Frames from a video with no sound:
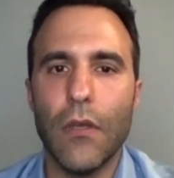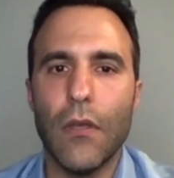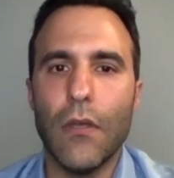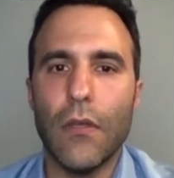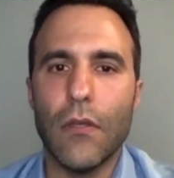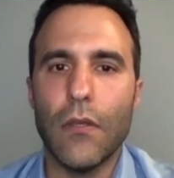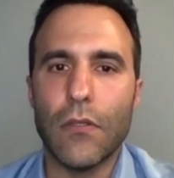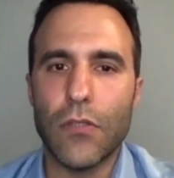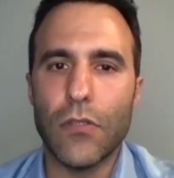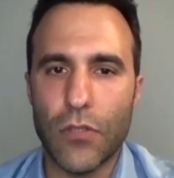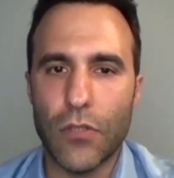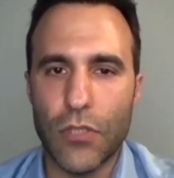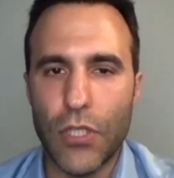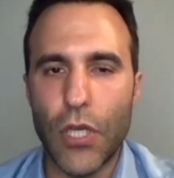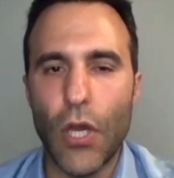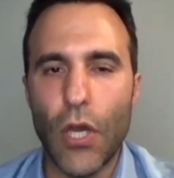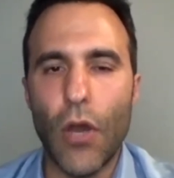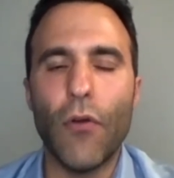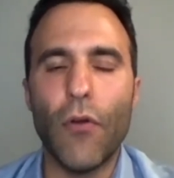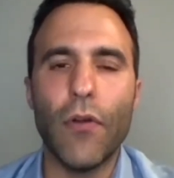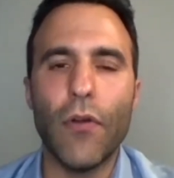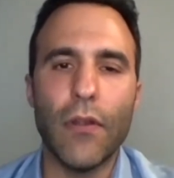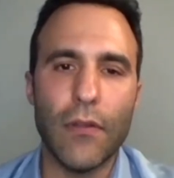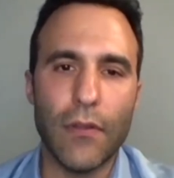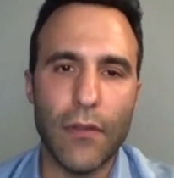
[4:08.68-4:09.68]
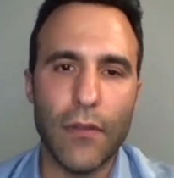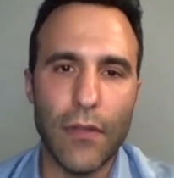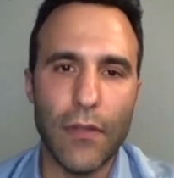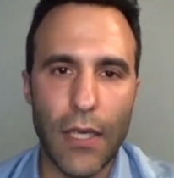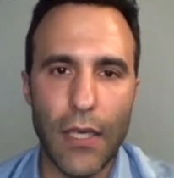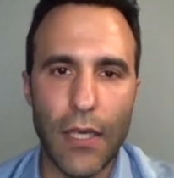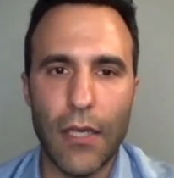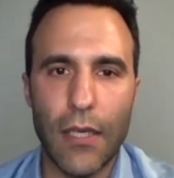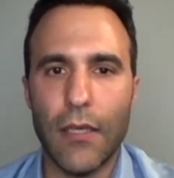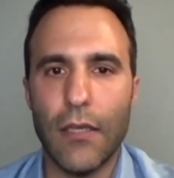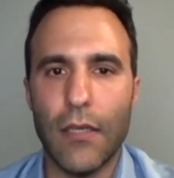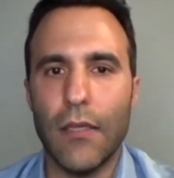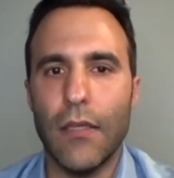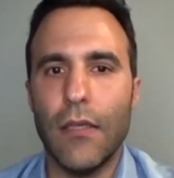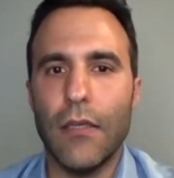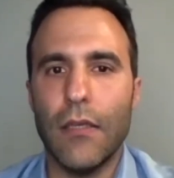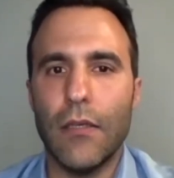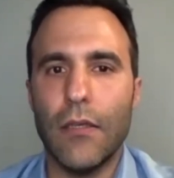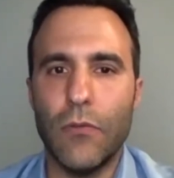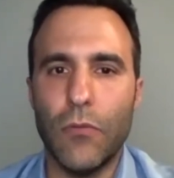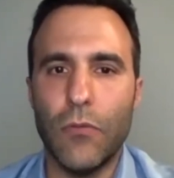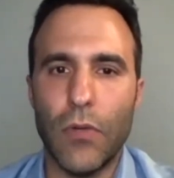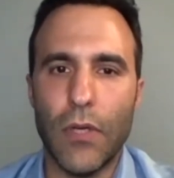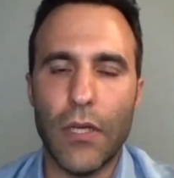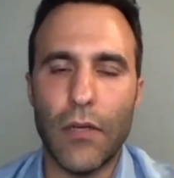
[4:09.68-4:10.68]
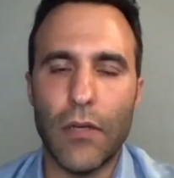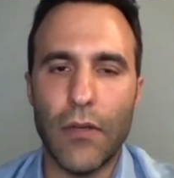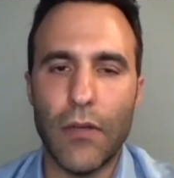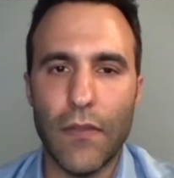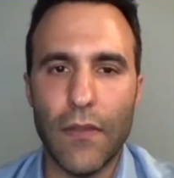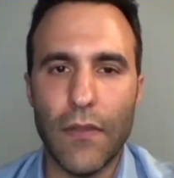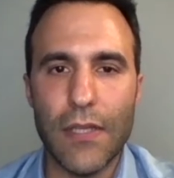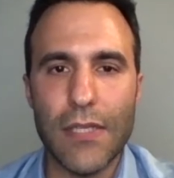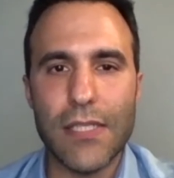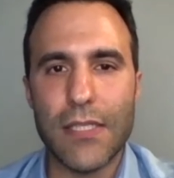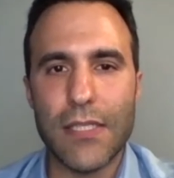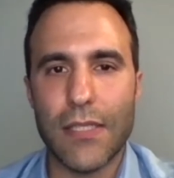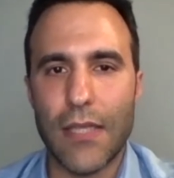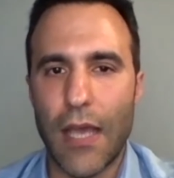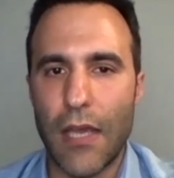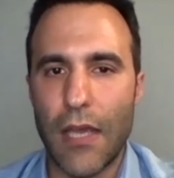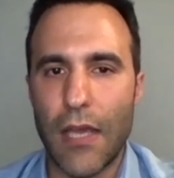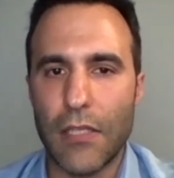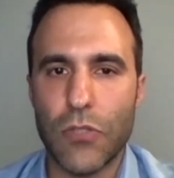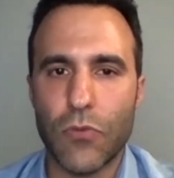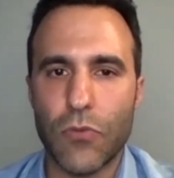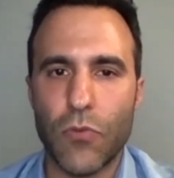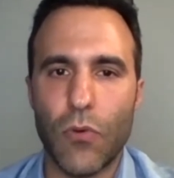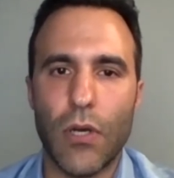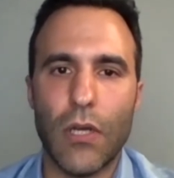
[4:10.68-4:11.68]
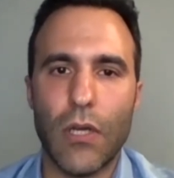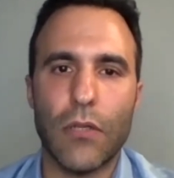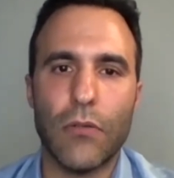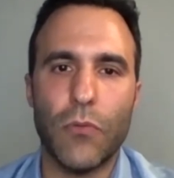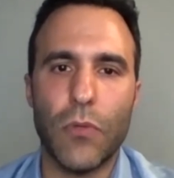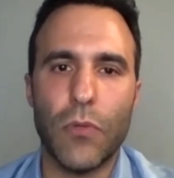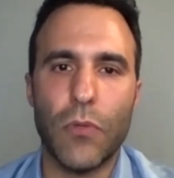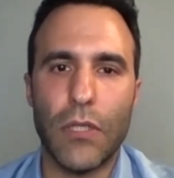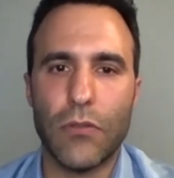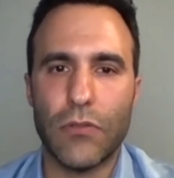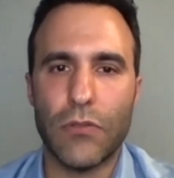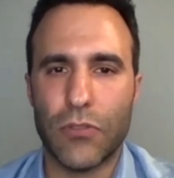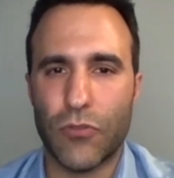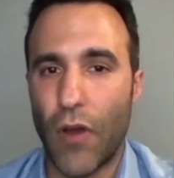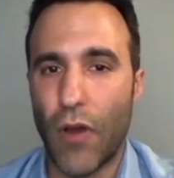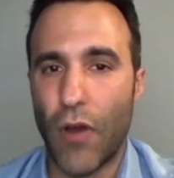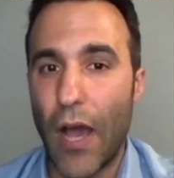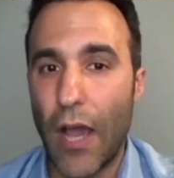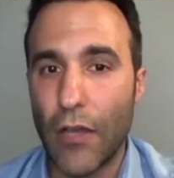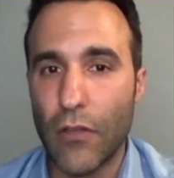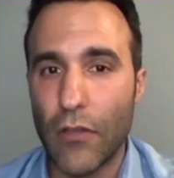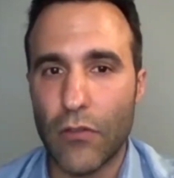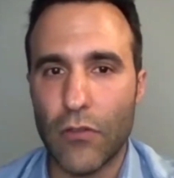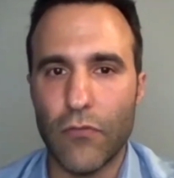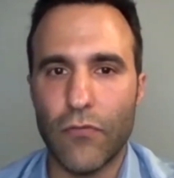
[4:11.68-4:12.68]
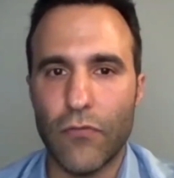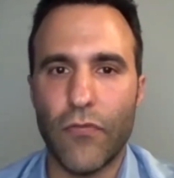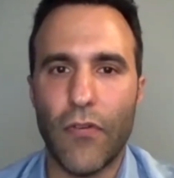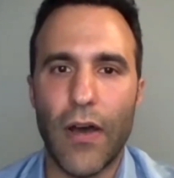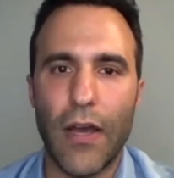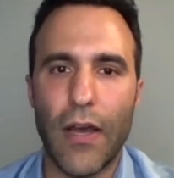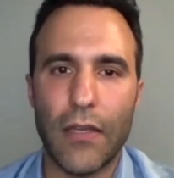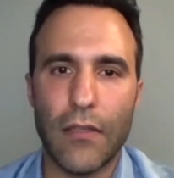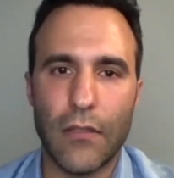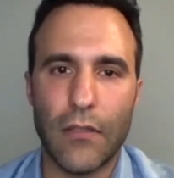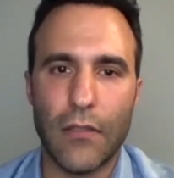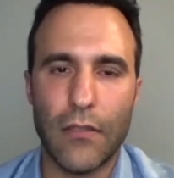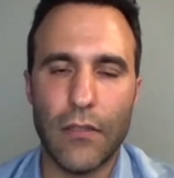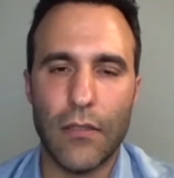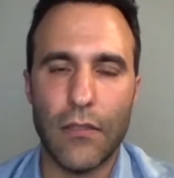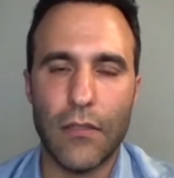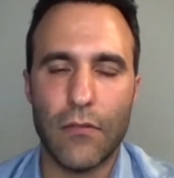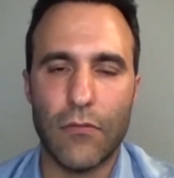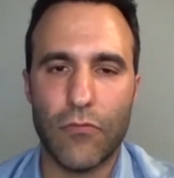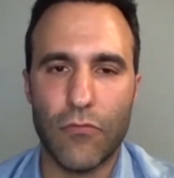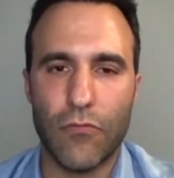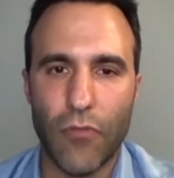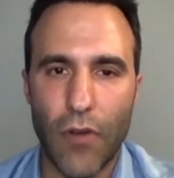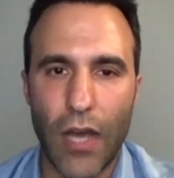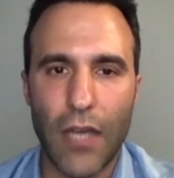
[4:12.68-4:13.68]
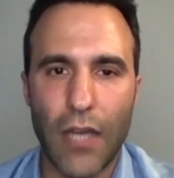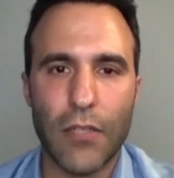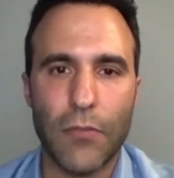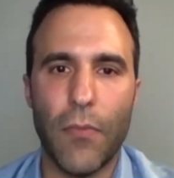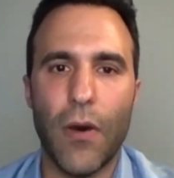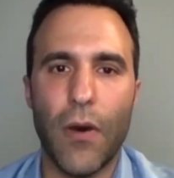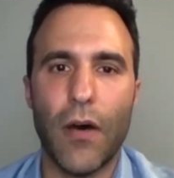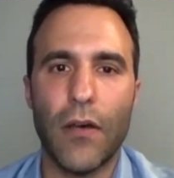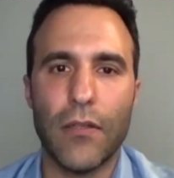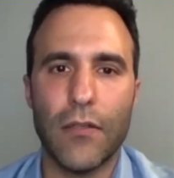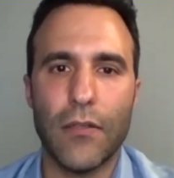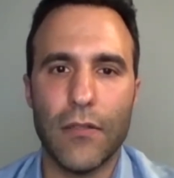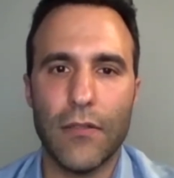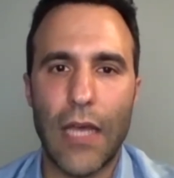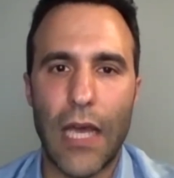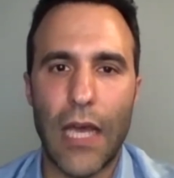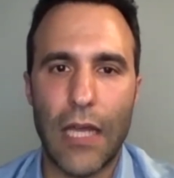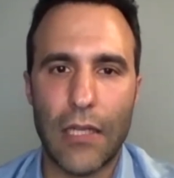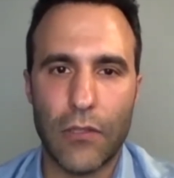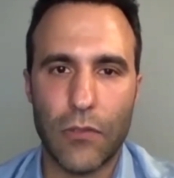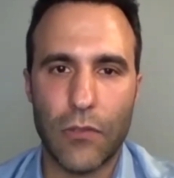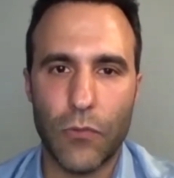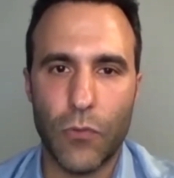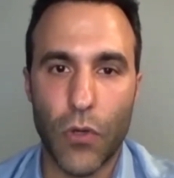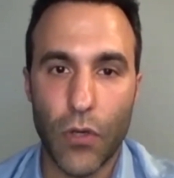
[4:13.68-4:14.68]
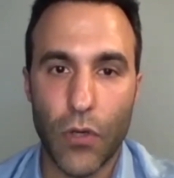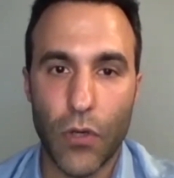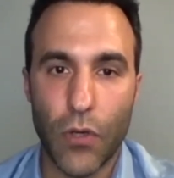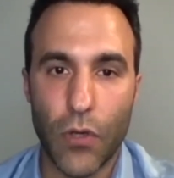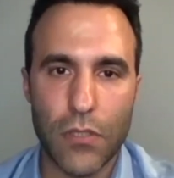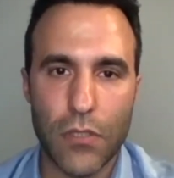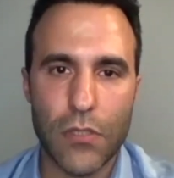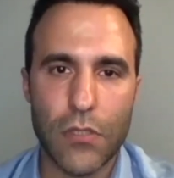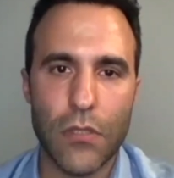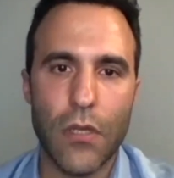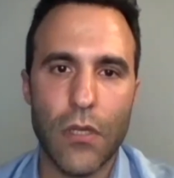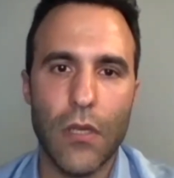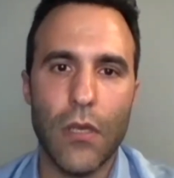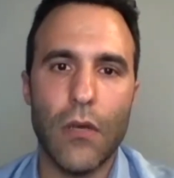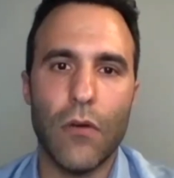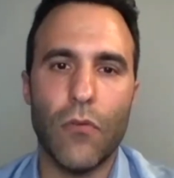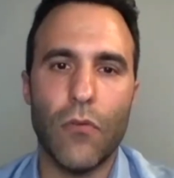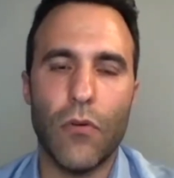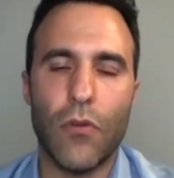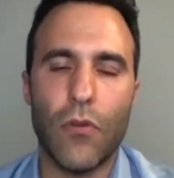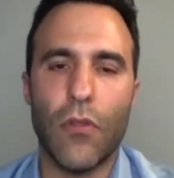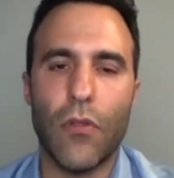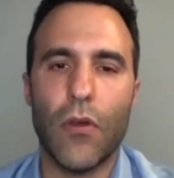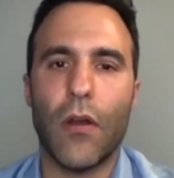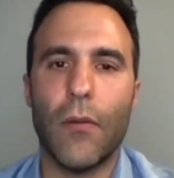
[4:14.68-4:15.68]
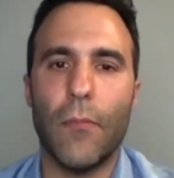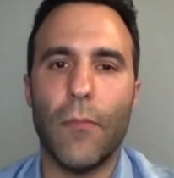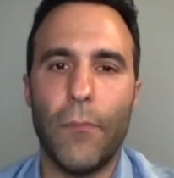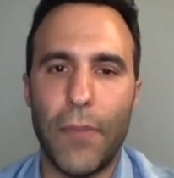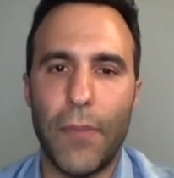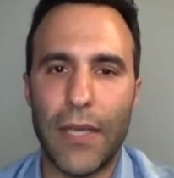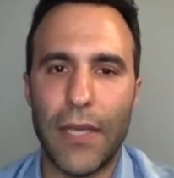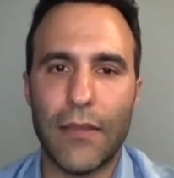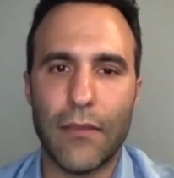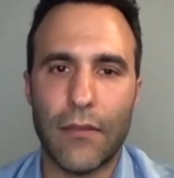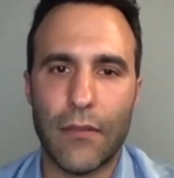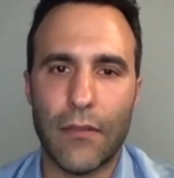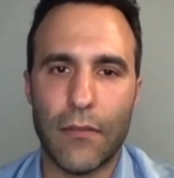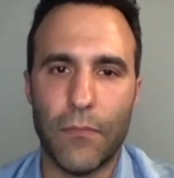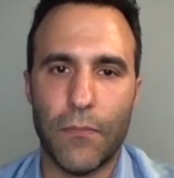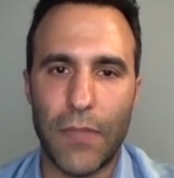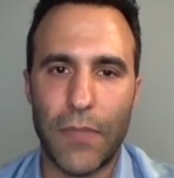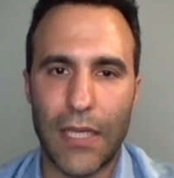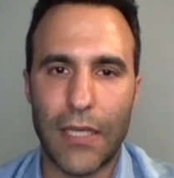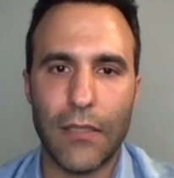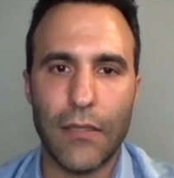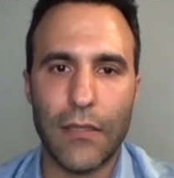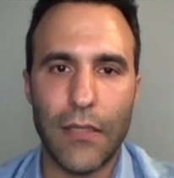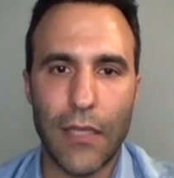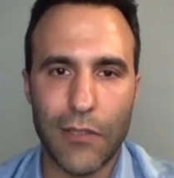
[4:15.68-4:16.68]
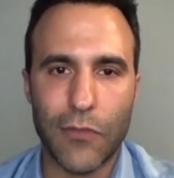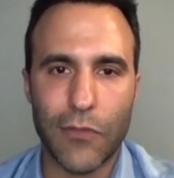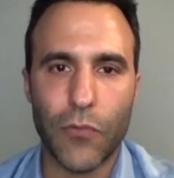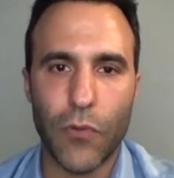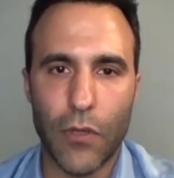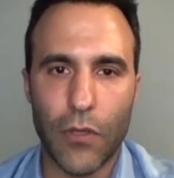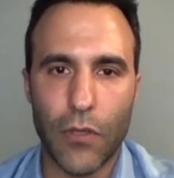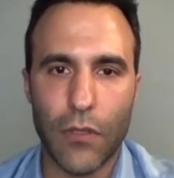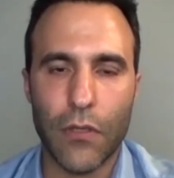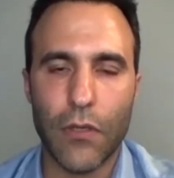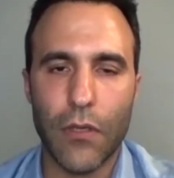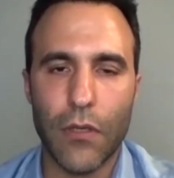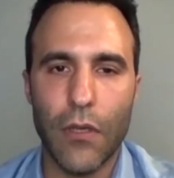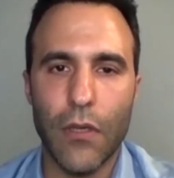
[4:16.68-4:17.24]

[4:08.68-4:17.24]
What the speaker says: So currently, we're in this stage where we're trying to find the right model that works with our big network.